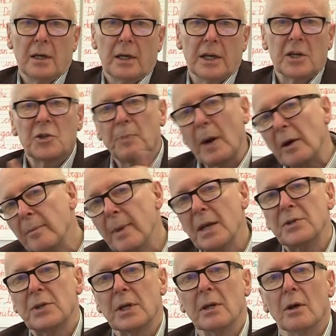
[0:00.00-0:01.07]

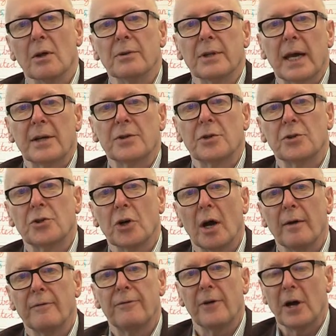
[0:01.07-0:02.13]
Experimenting on that to
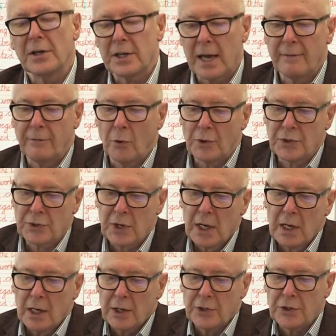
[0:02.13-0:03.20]
try and find our voice
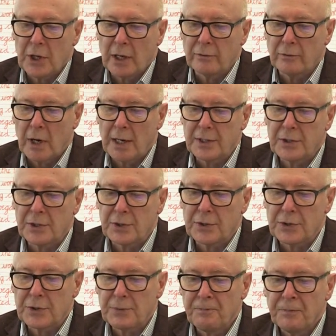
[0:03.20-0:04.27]
as young
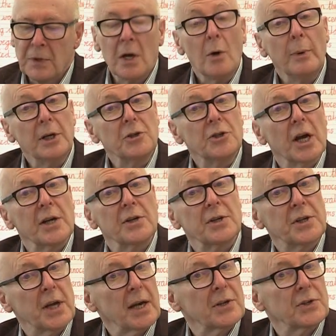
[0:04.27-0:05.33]
writers. We can change the
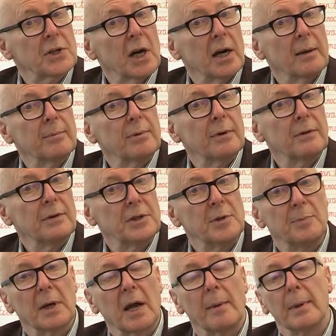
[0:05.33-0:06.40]
text type. This is
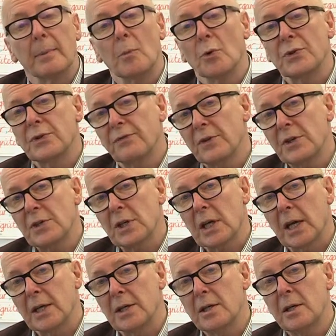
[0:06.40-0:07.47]
becoming more
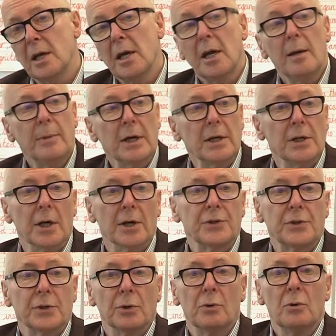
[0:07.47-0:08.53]
sophisticated, but in year
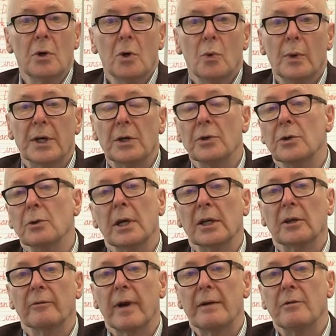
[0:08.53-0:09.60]
two we can do
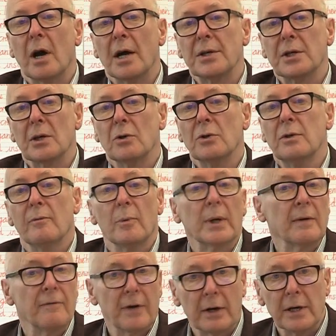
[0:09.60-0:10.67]
Little Red Riding Hood and we
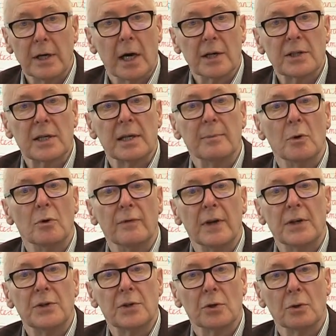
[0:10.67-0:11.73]
can very nicely move
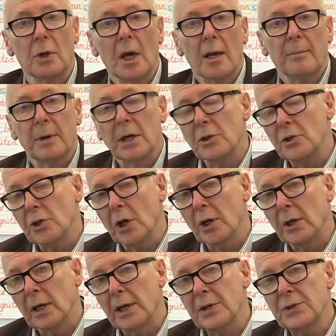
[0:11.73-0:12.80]
into being
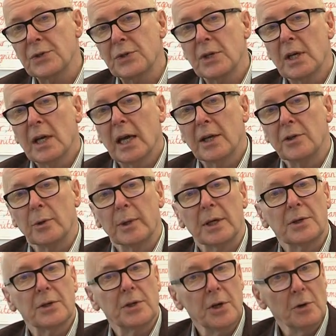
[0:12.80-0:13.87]
journalists and doing
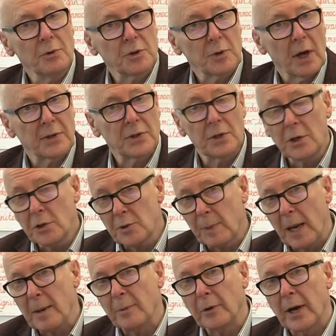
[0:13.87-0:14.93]
it as a
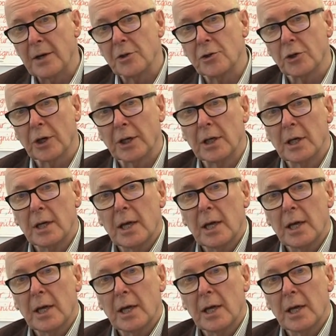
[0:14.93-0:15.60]
newspaper entry.